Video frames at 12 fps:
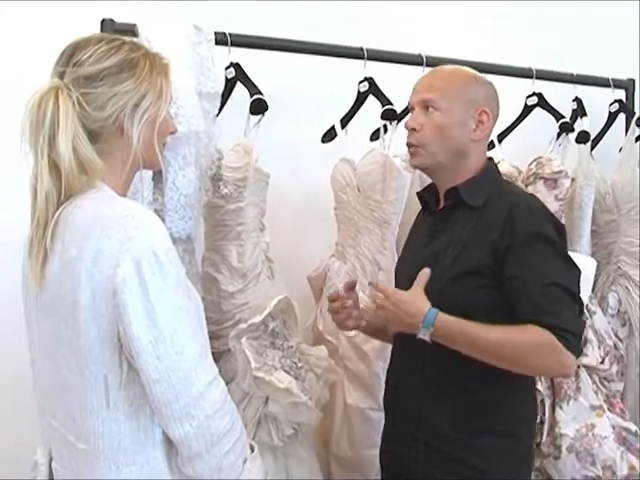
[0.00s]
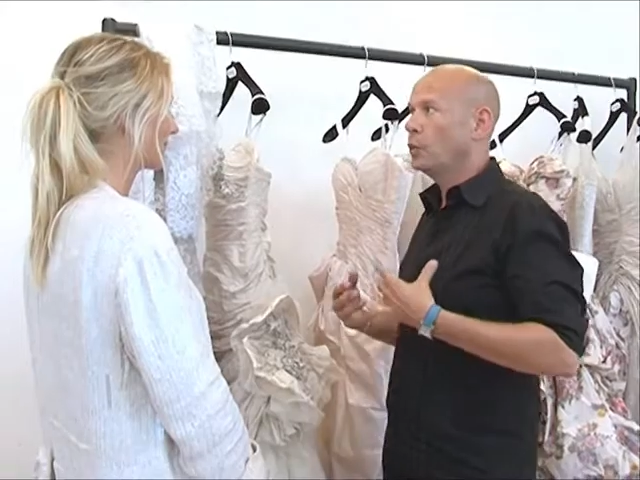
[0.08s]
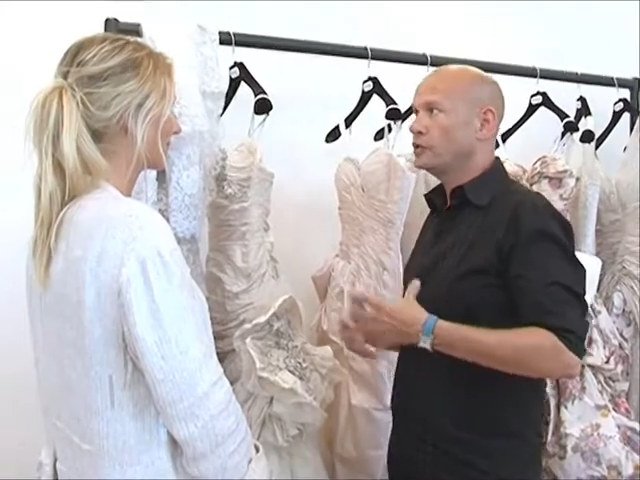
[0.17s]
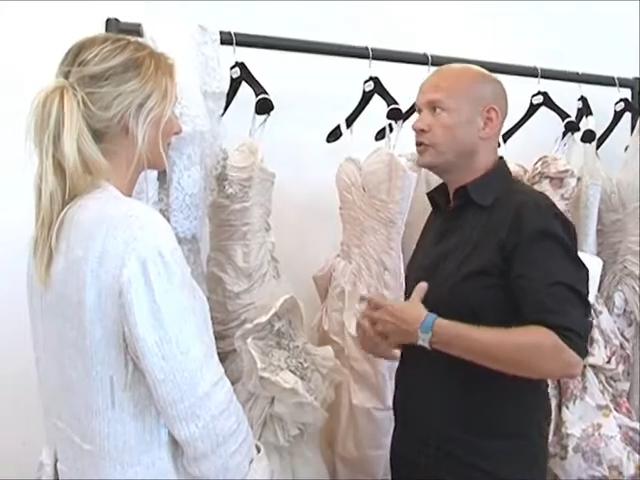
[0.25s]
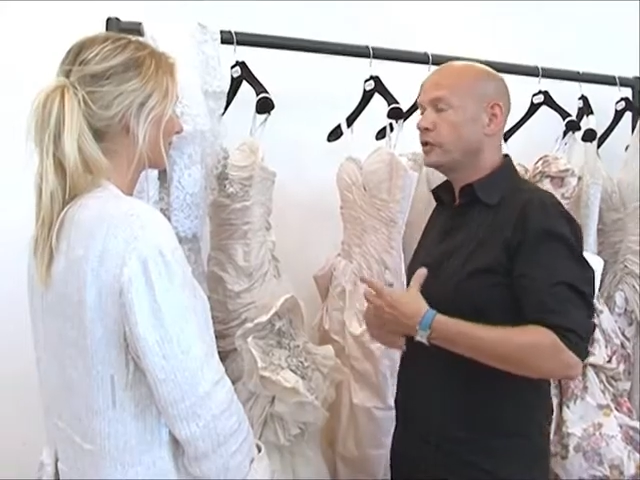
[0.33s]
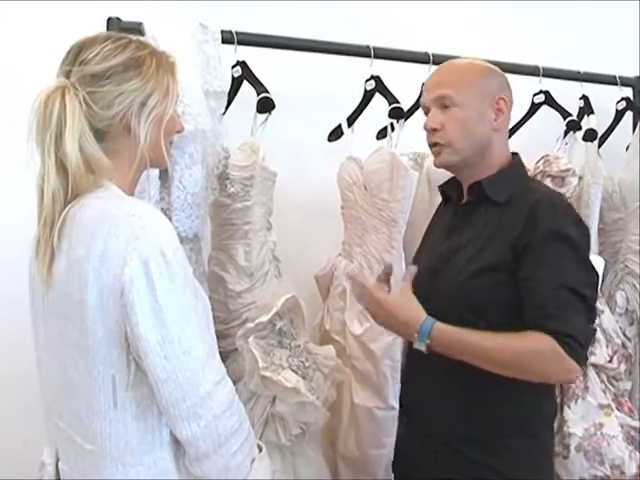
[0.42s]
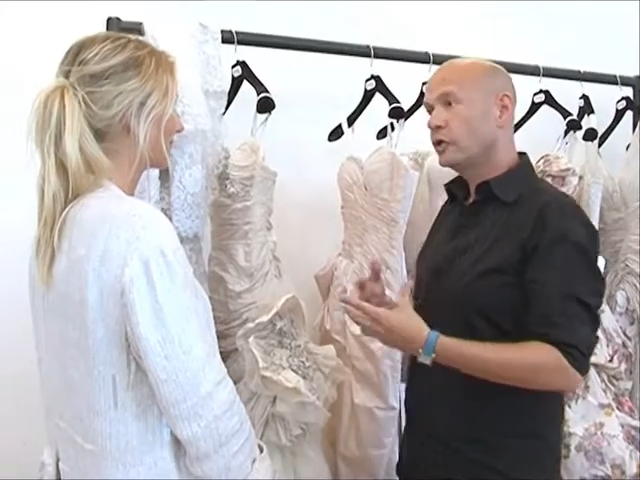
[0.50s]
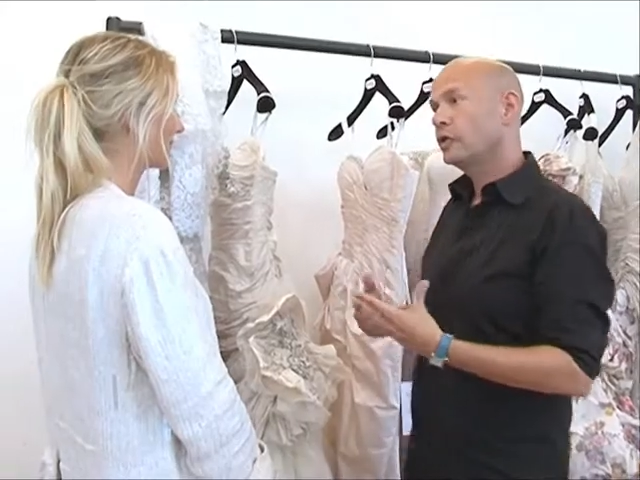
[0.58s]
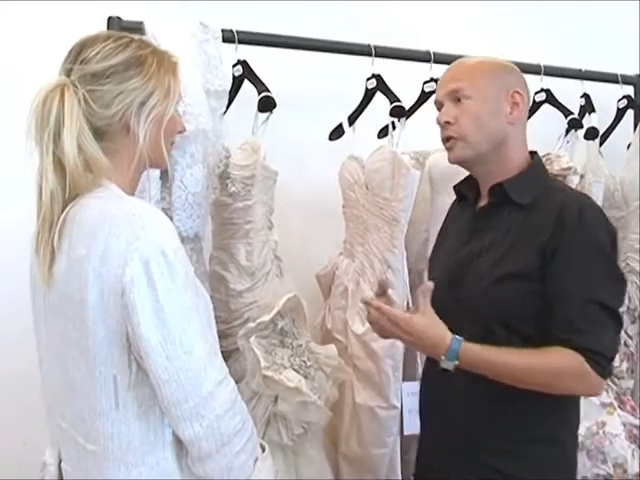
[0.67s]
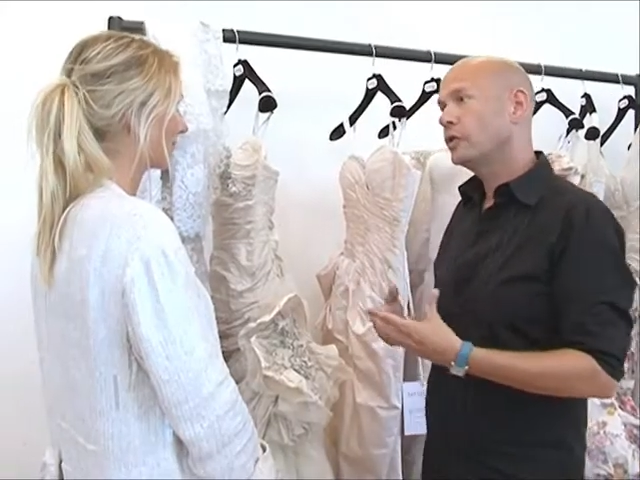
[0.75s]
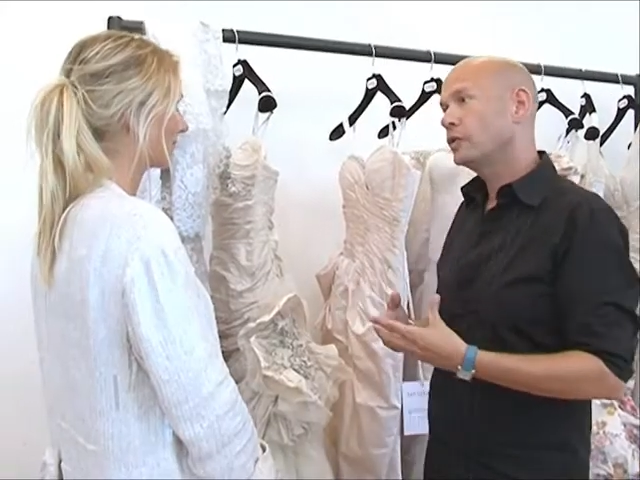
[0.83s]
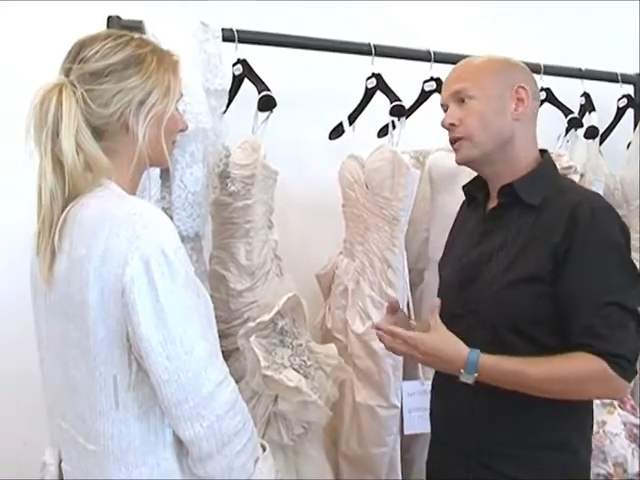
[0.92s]
want to
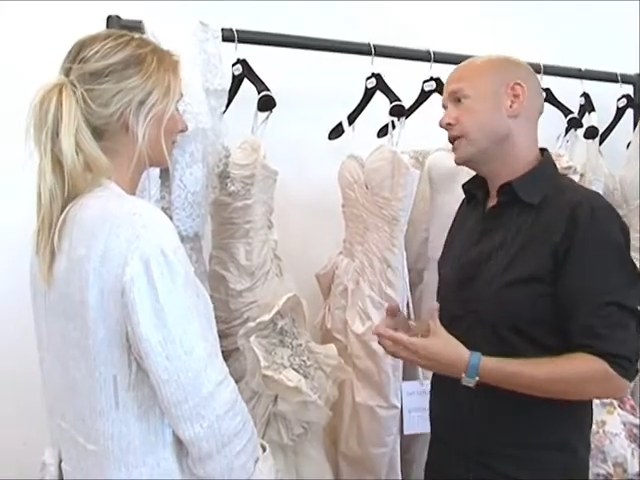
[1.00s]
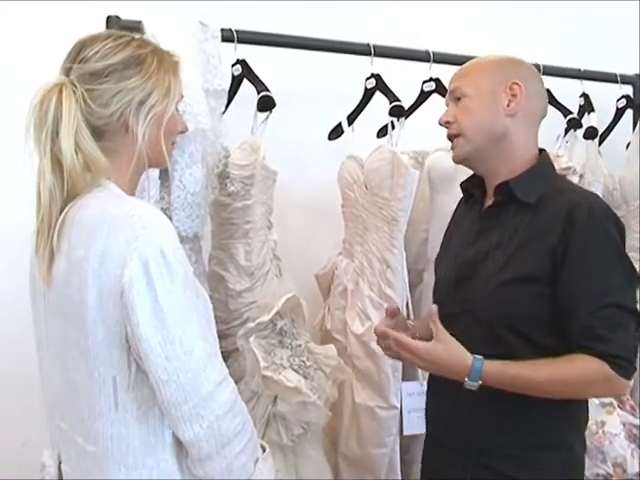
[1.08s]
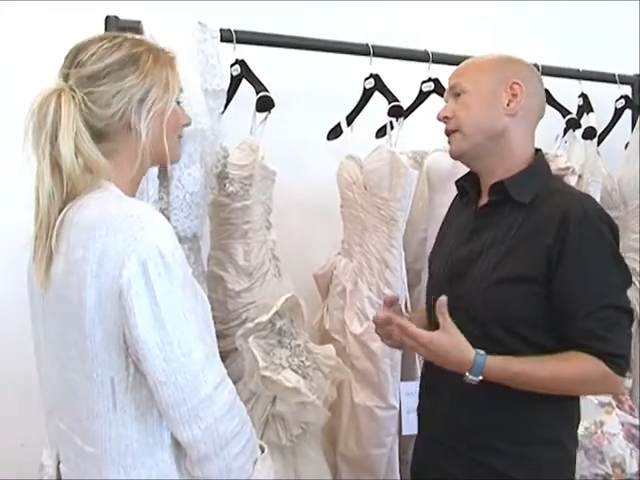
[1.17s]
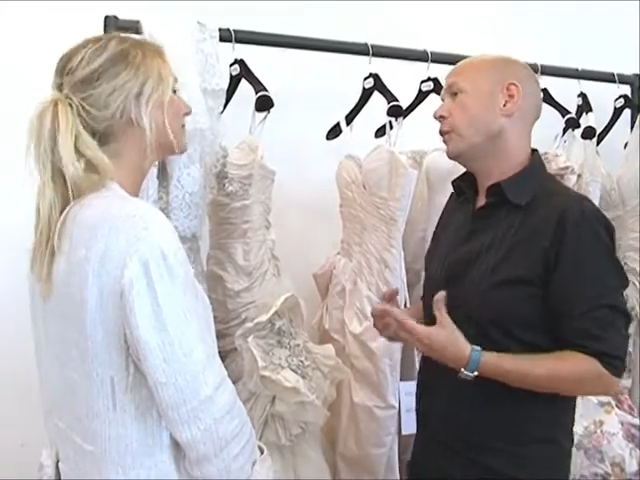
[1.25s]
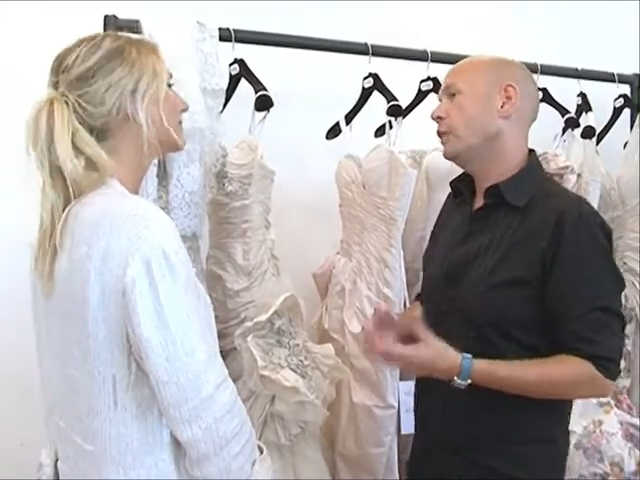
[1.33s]
colour coordinate their